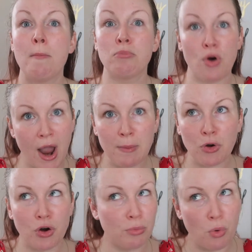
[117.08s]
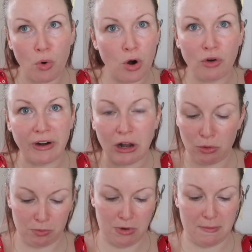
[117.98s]
Primer and Pore Wrinkle
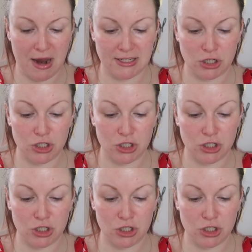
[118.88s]
Minimizer.